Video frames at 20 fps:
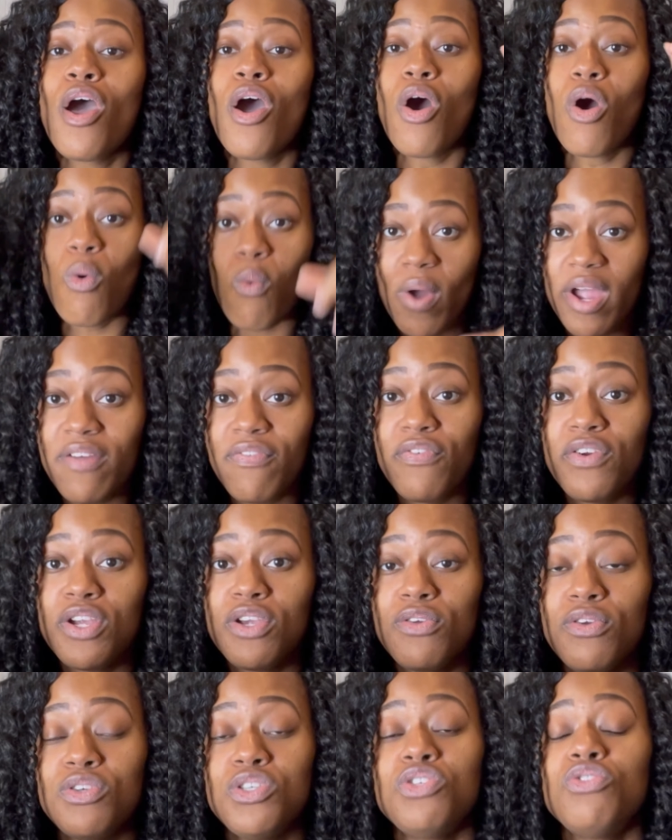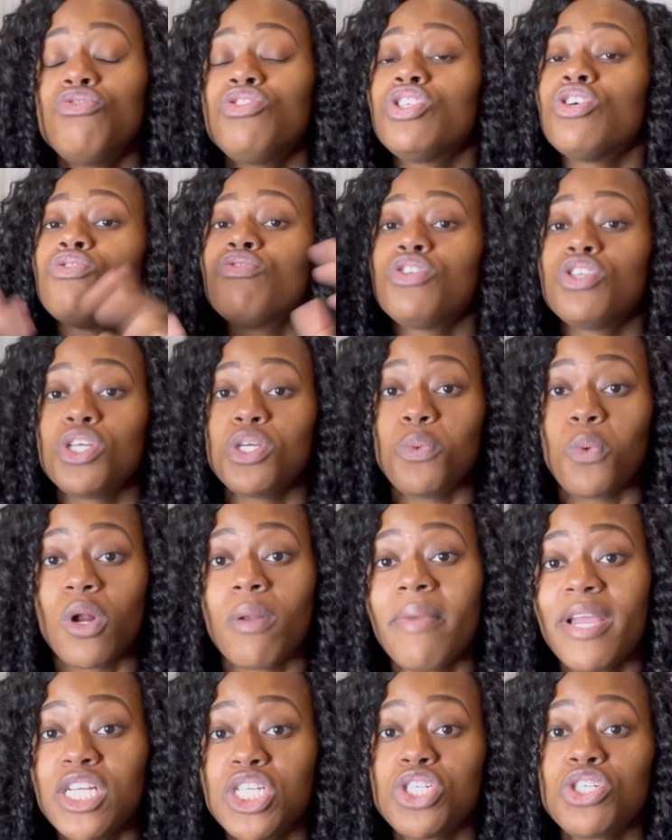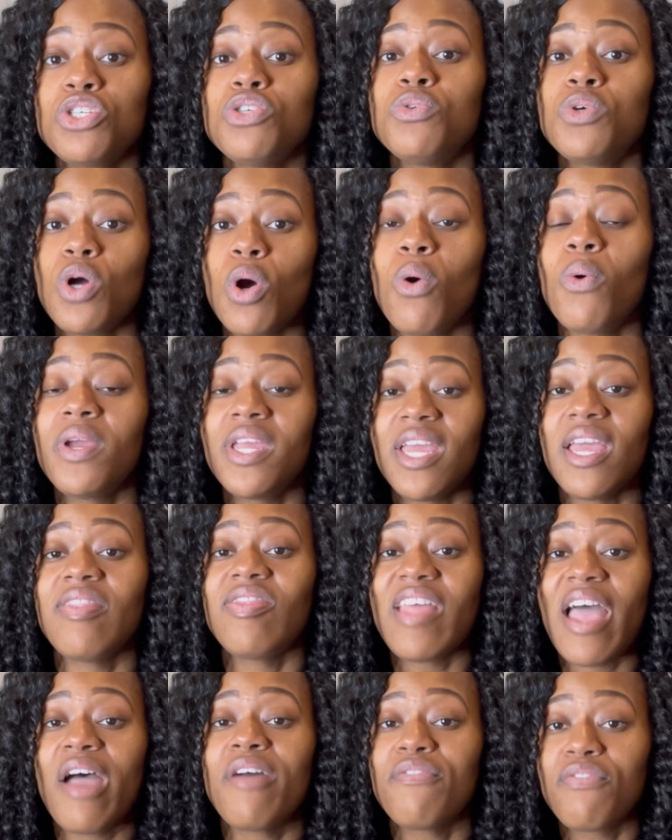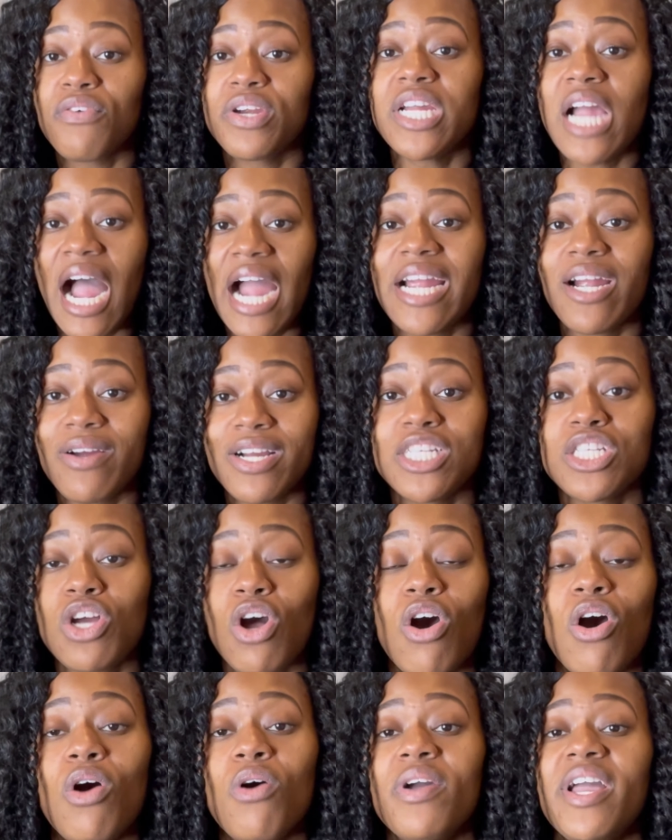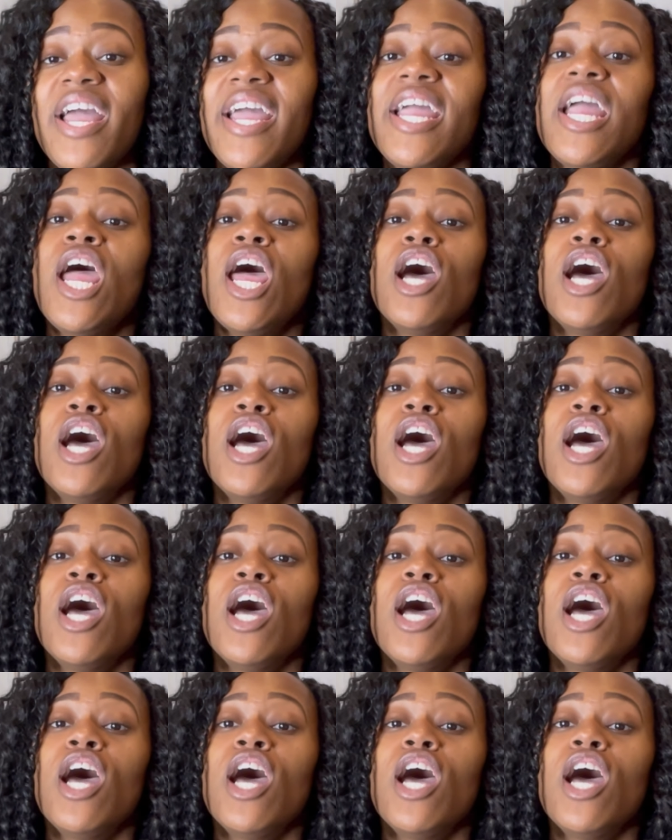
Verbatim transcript: a way for you to do so. So you wanna make sure you go get that free IRS call, okay?